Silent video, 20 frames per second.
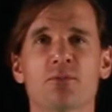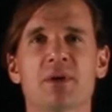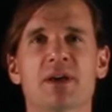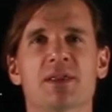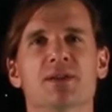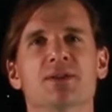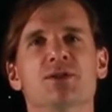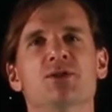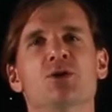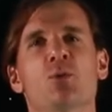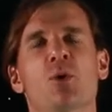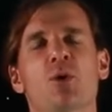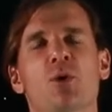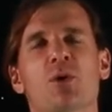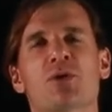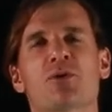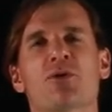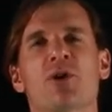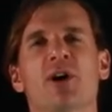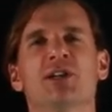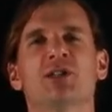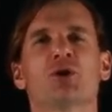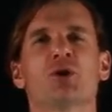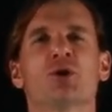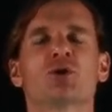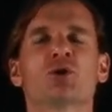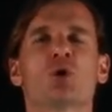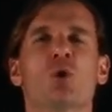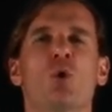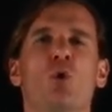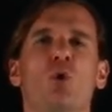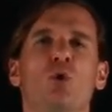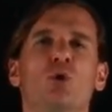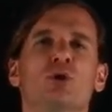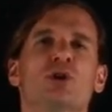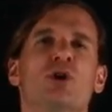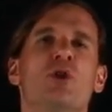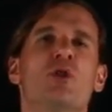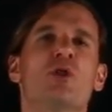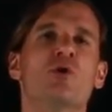method to work with ratios
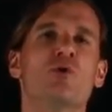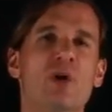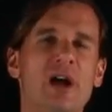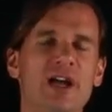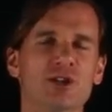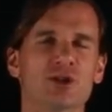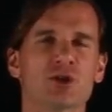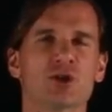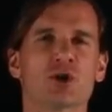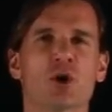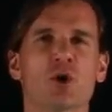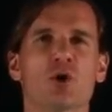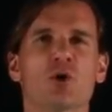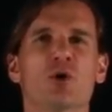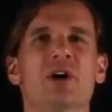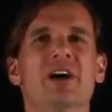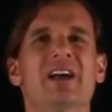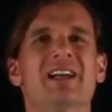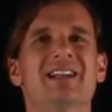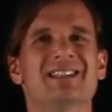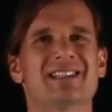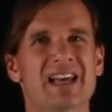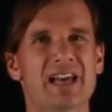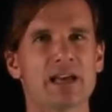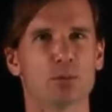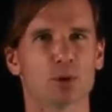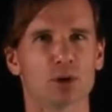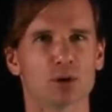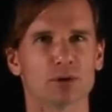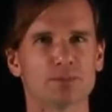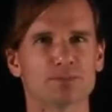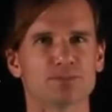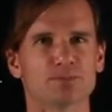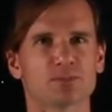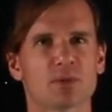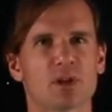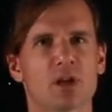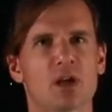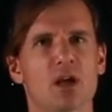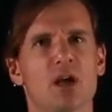called the ratio table.
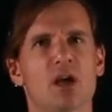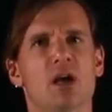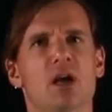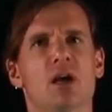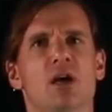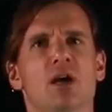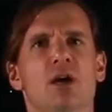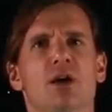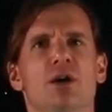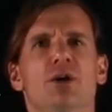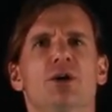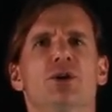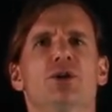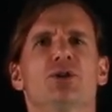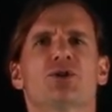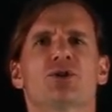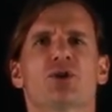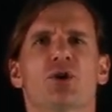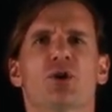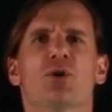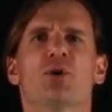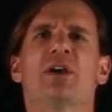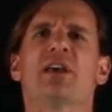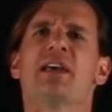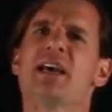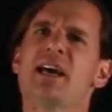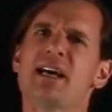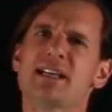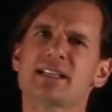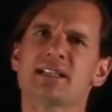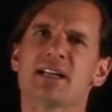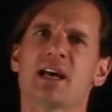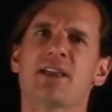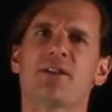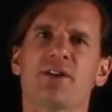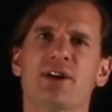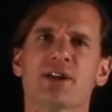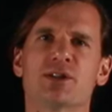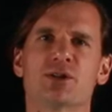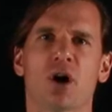So here's
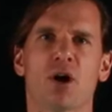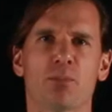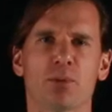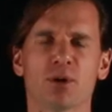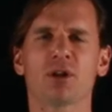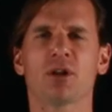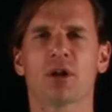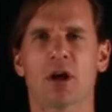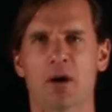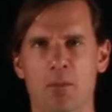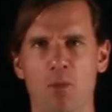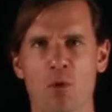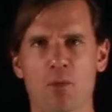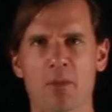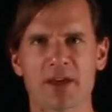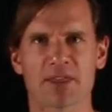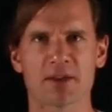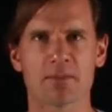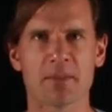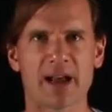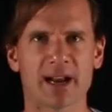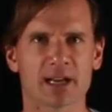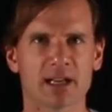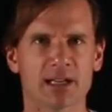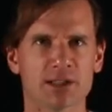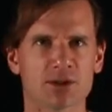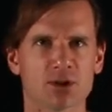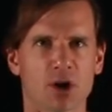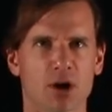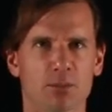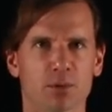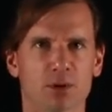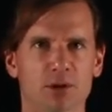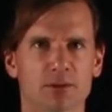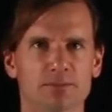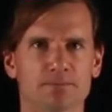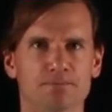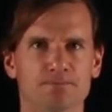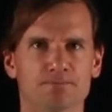another example, a more mathematical example.